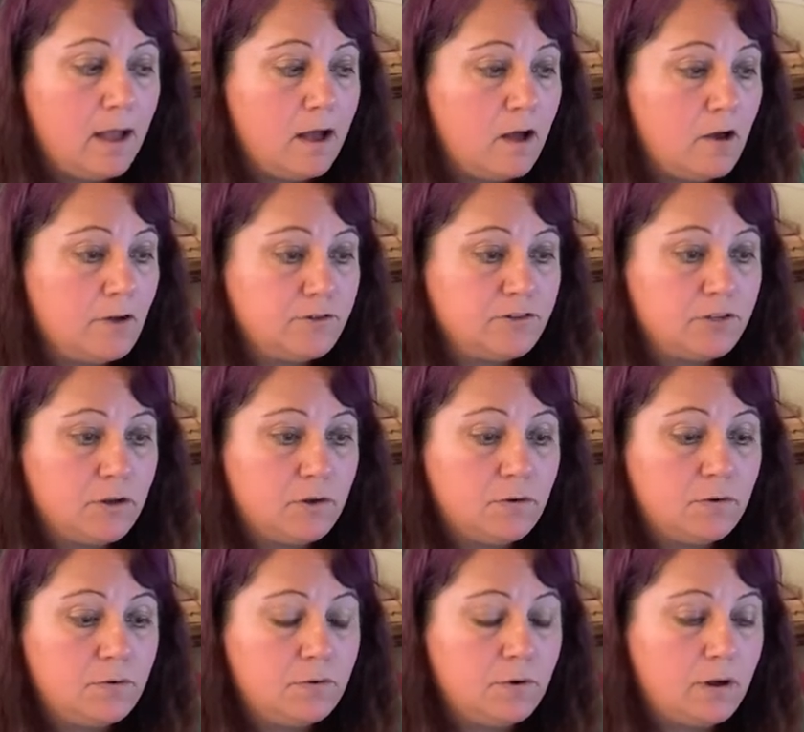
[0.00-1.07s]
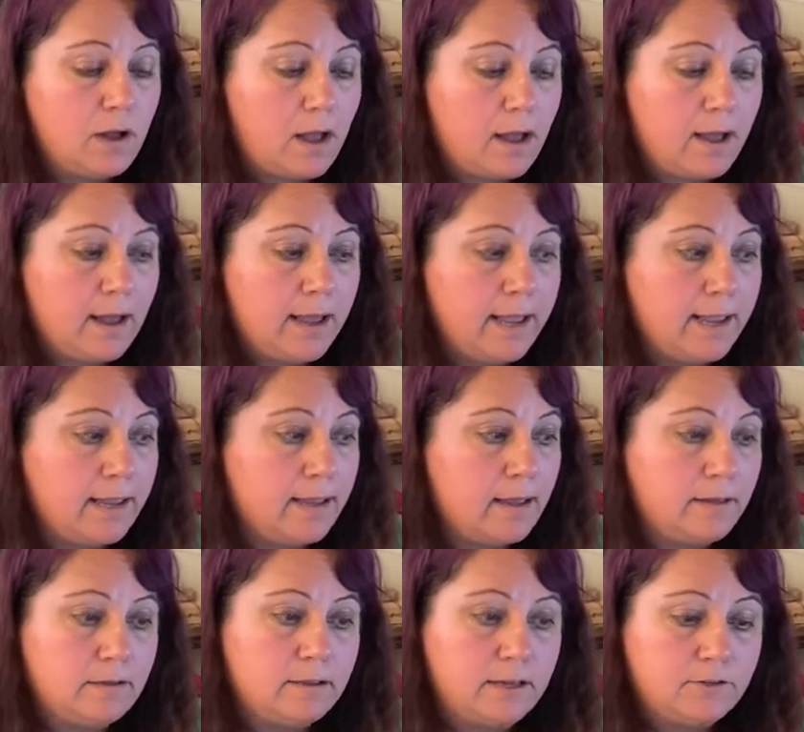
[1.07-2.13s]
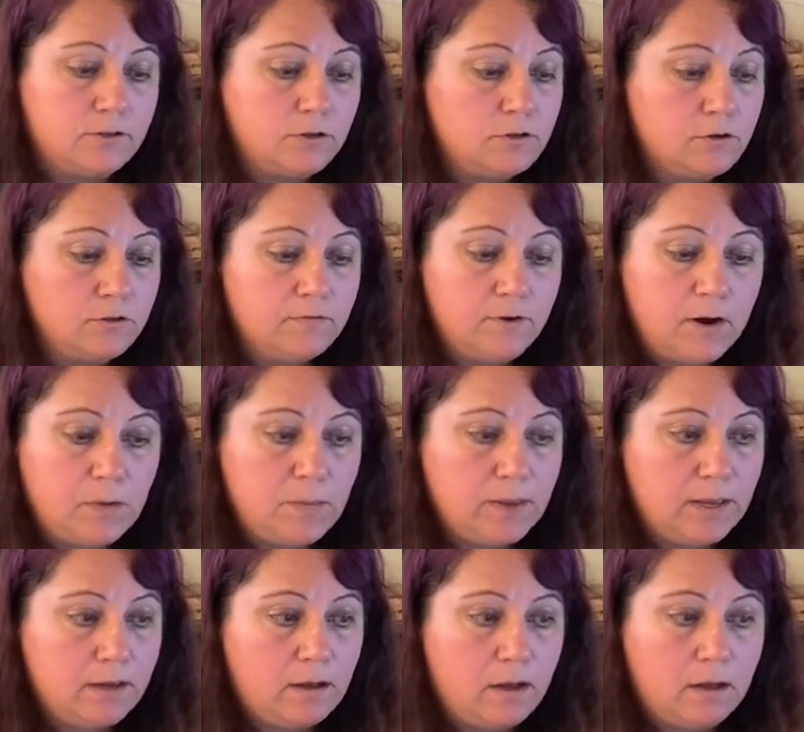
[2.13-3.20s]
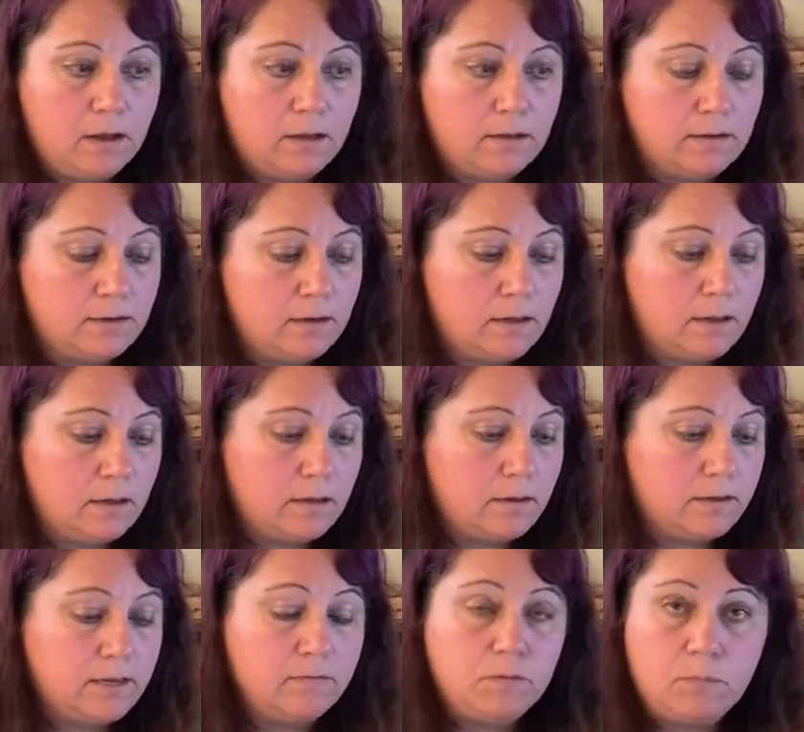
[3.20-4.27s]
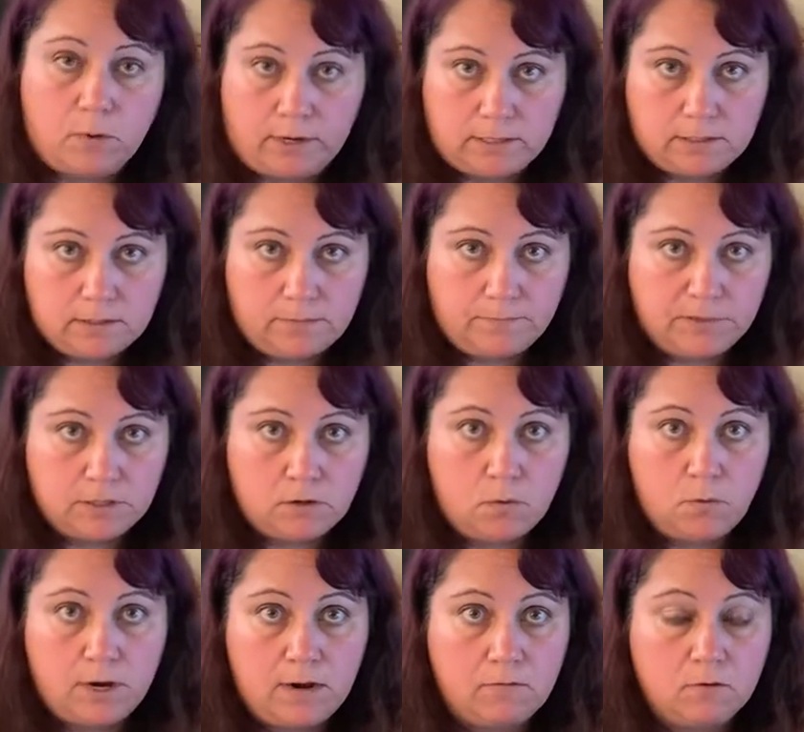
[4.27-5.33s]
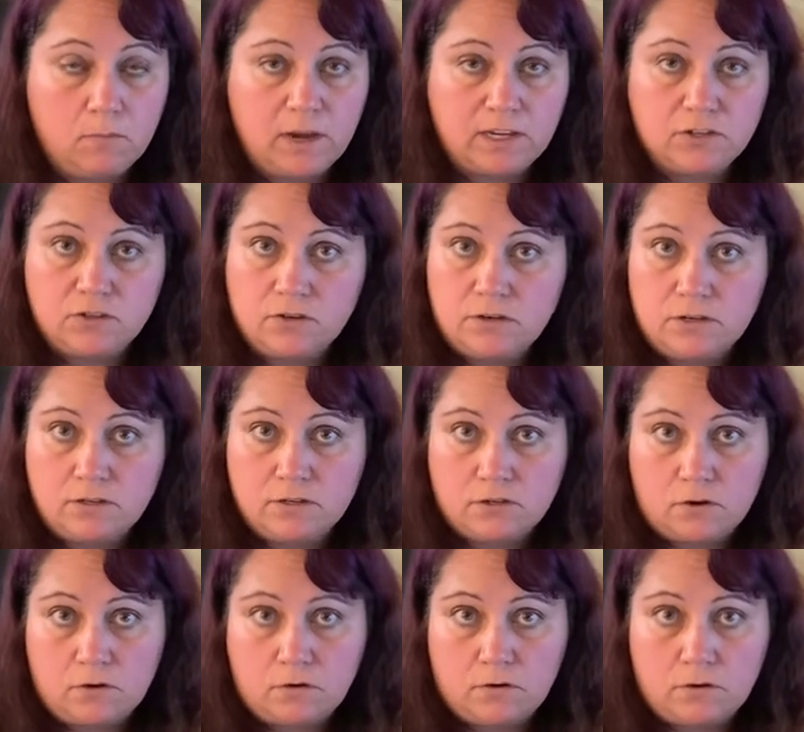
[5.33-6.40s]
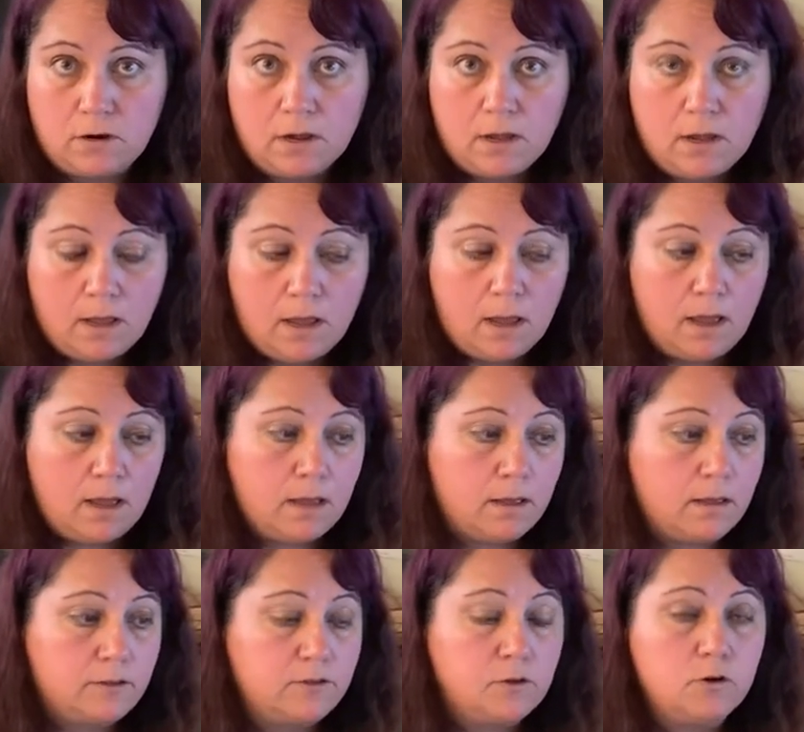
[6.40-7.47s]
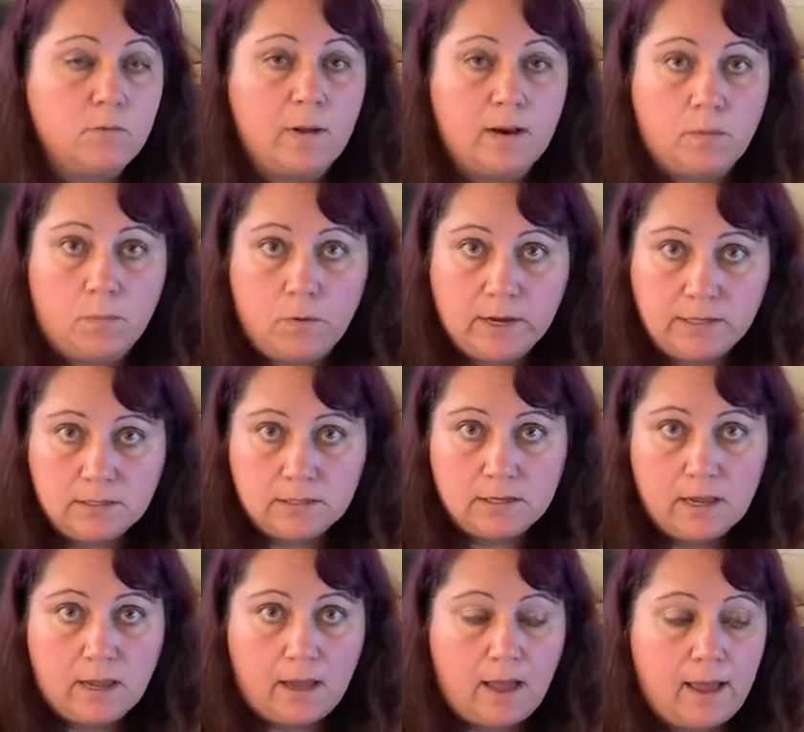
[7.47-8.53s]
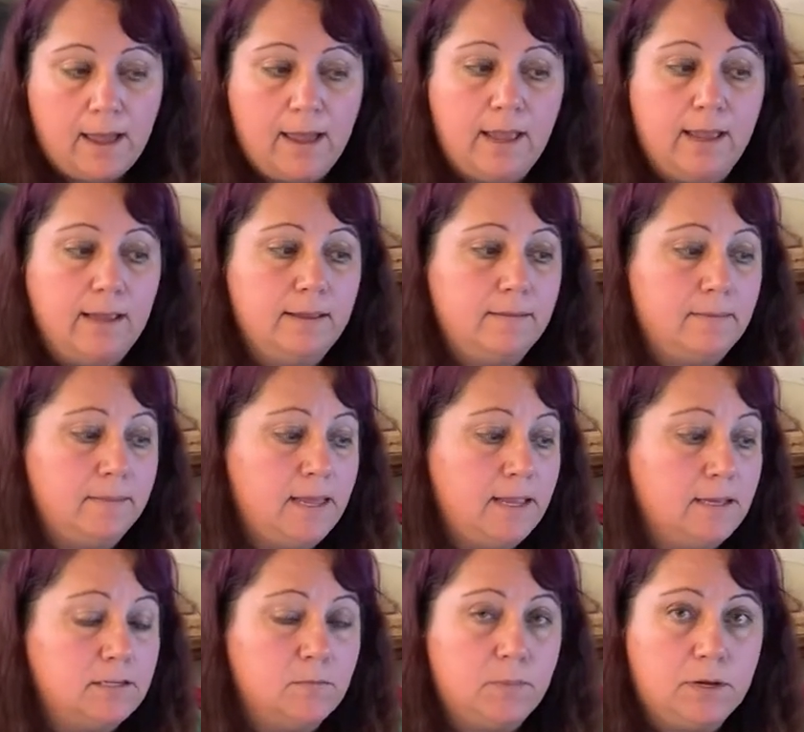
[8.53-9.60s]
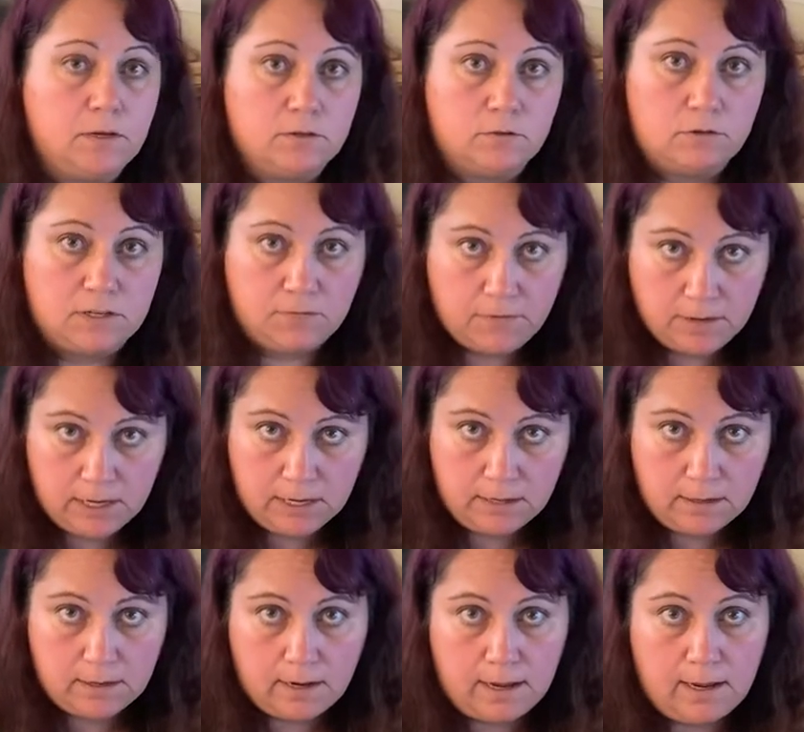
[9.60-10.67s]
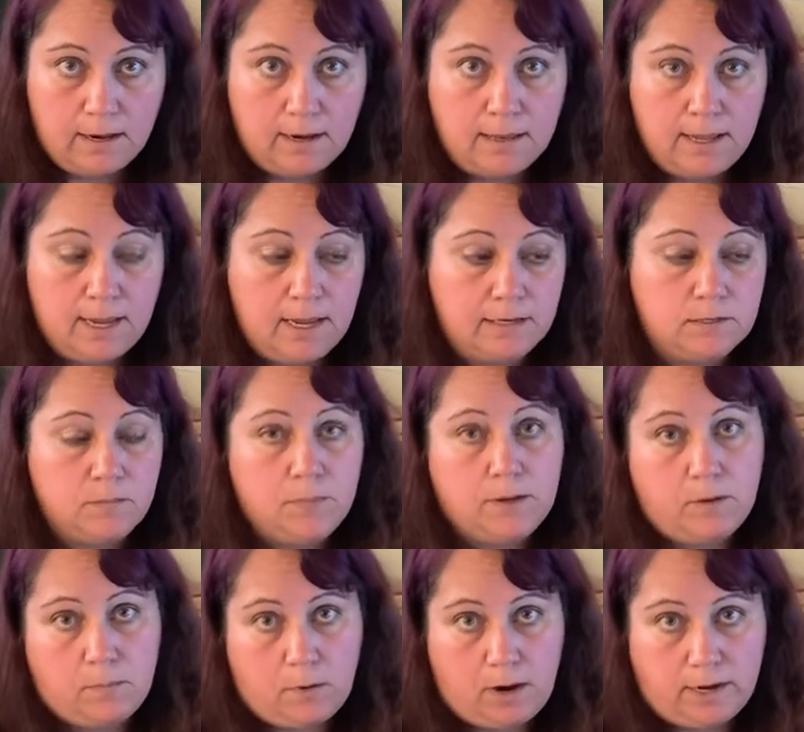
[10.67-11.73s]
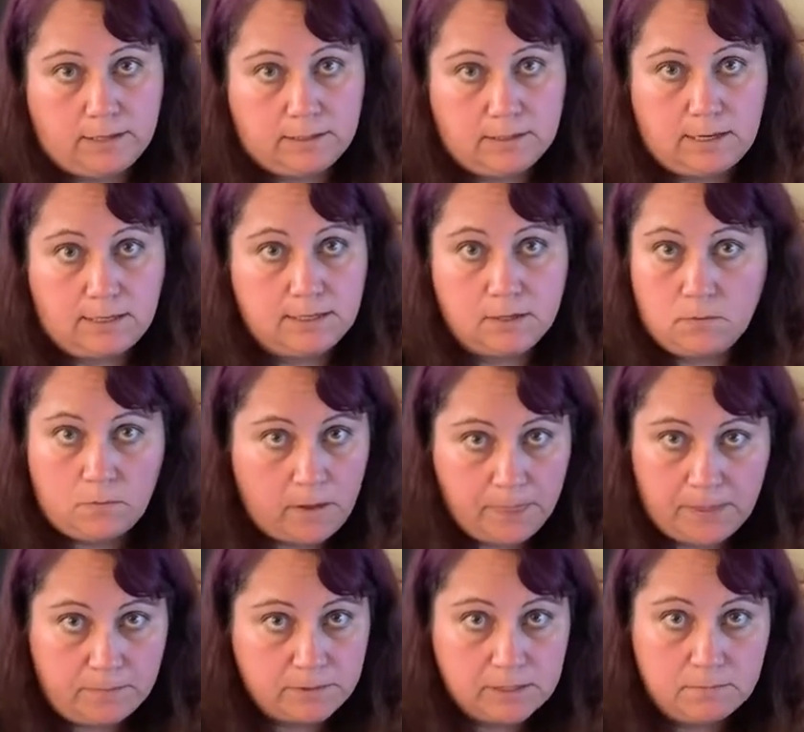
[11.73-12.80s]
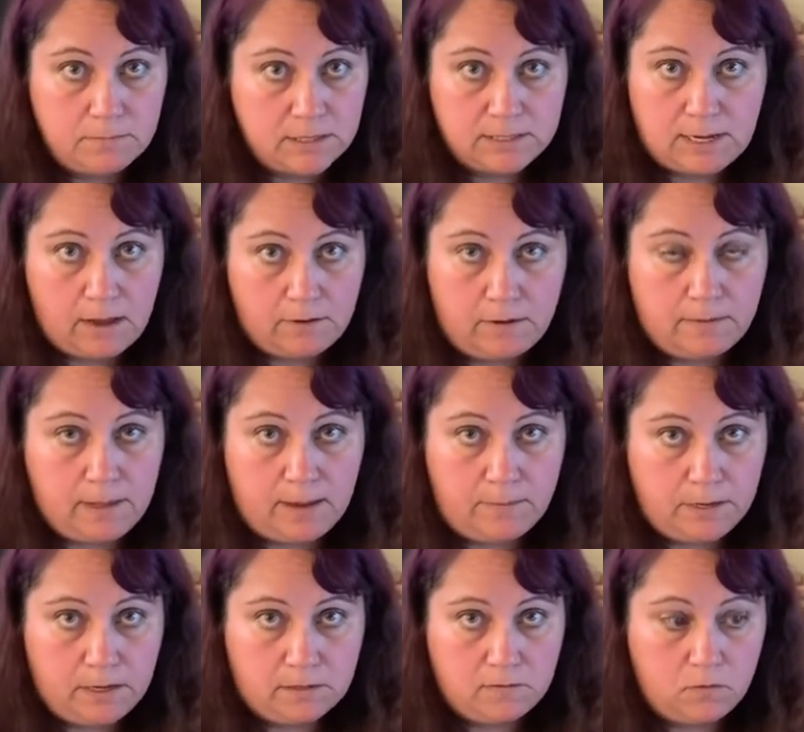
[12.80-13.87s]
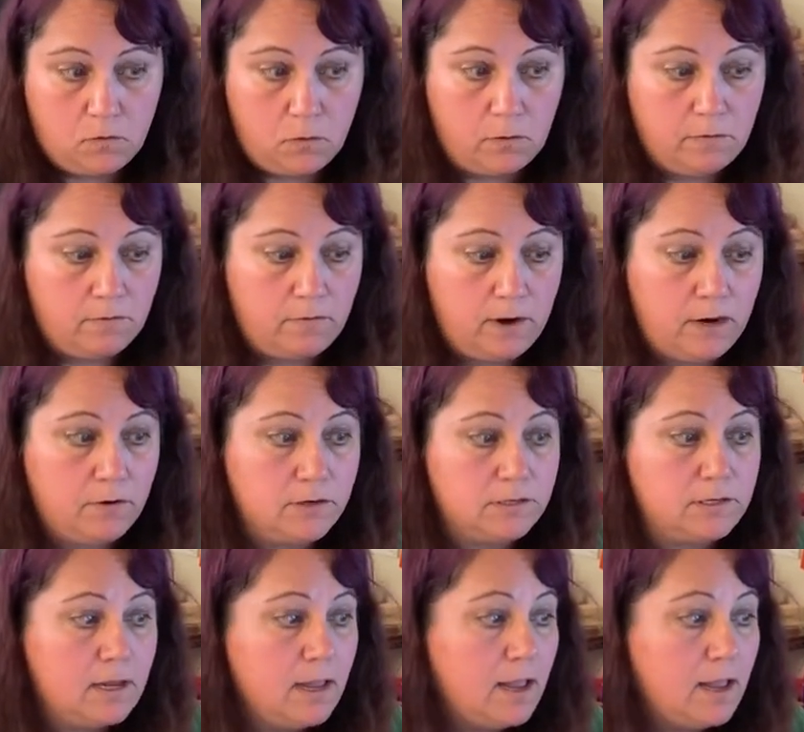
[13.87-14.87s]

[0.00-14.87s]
Also, I Class Dojo is very big on uh, giving points. So whenever my students earn a uh, certain amount of points, I they get to pick a certificate and they get to pick a prize. And I didn't want them to miss out on that because of coronavirus.